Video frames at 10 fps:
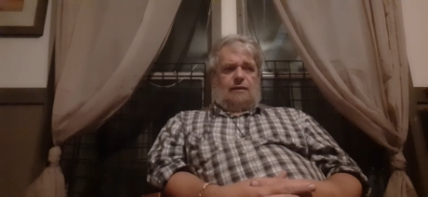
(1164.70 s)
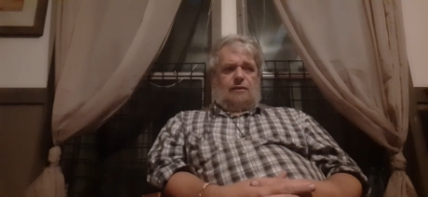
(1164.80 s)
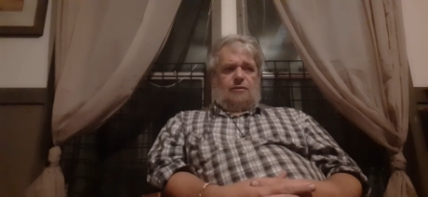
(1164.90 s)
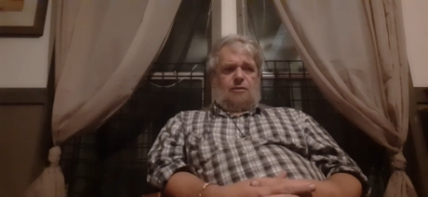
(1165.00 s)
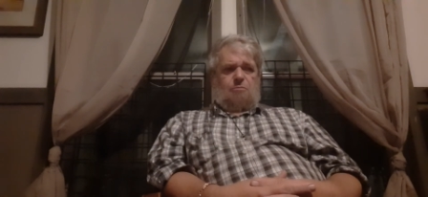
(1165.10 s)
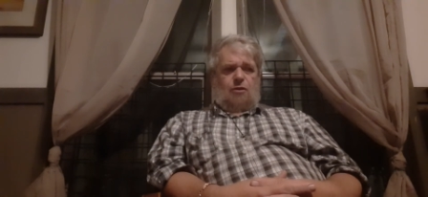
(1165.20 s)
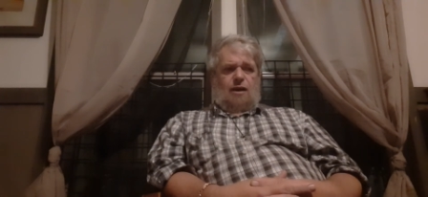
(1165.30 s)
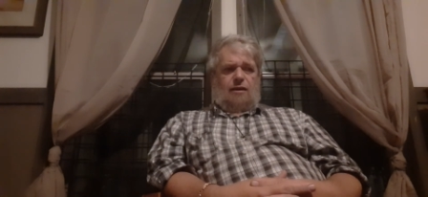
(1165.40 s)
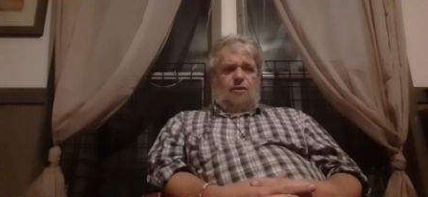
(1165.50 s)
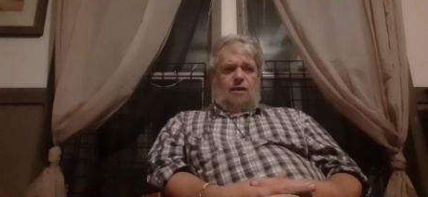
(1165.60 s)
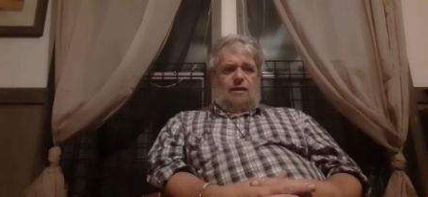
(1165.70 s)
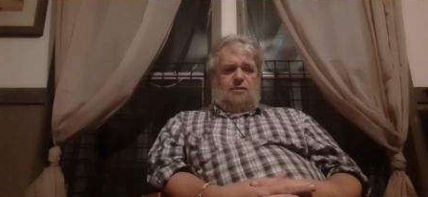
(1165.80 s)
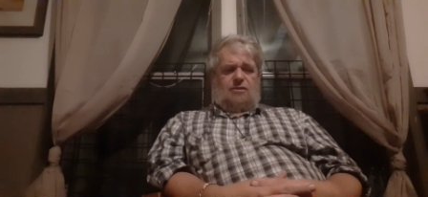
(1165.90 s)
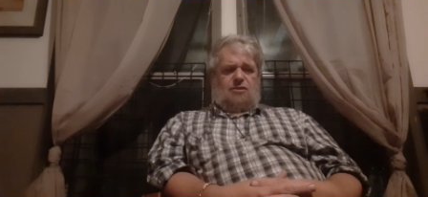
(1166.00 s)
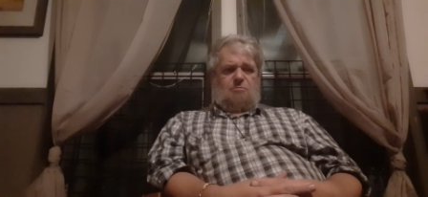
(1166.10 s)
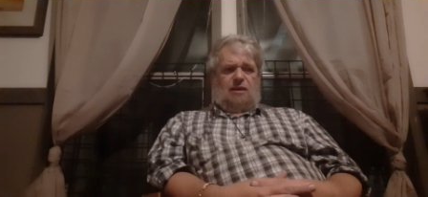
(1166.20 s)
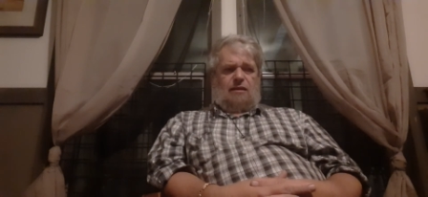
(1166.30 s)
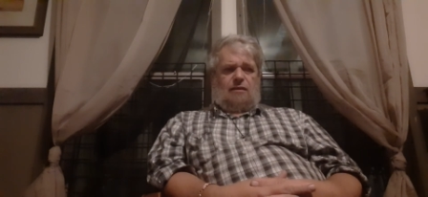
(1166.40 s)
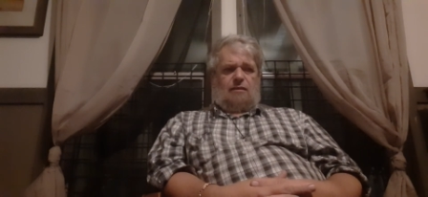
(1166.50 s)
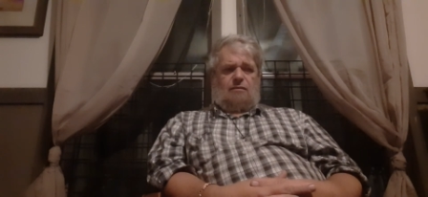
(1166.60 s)
the prior asks
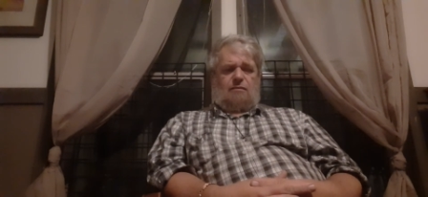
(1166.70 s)
me,